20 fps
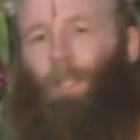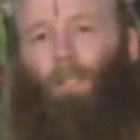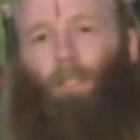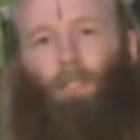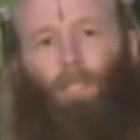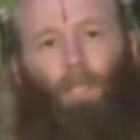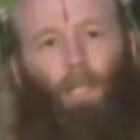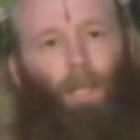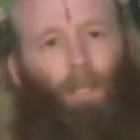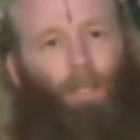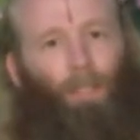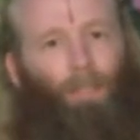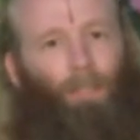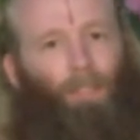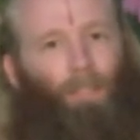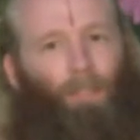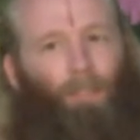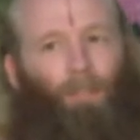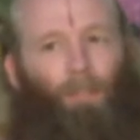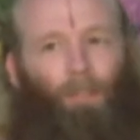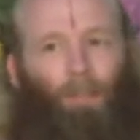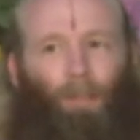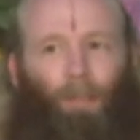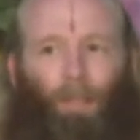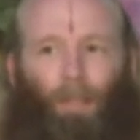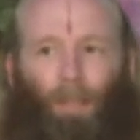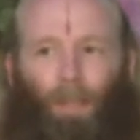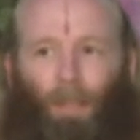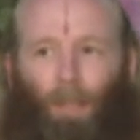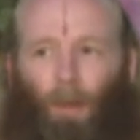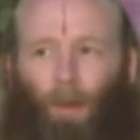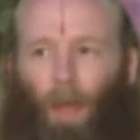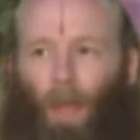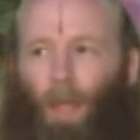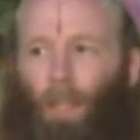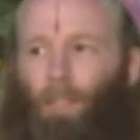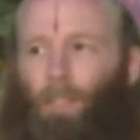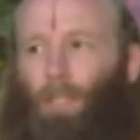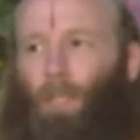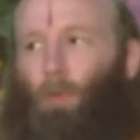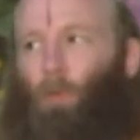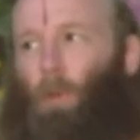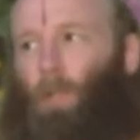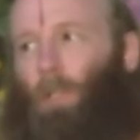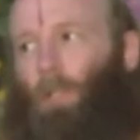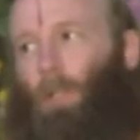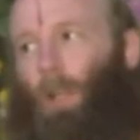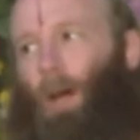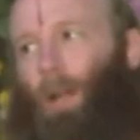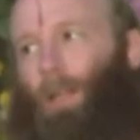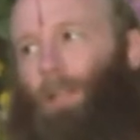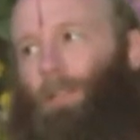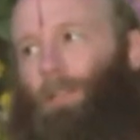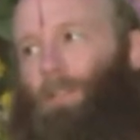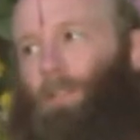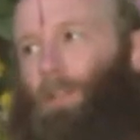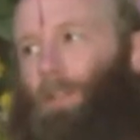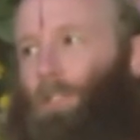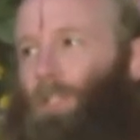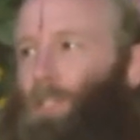his legs as he reclines on